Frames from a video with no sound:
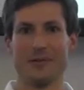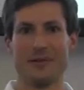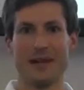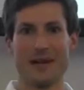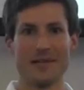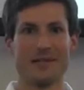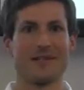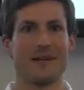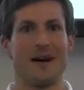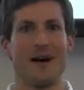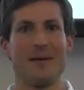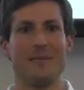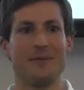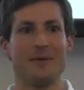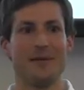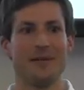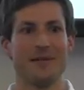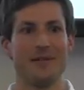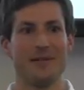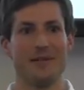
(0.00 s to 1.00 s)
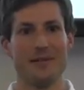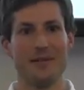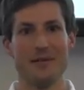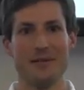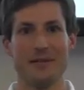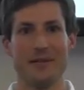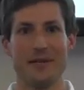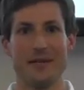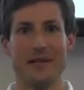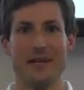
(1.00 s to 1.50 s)
less competent to
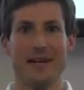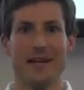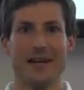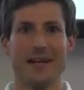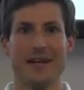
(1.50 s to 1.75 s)
use it.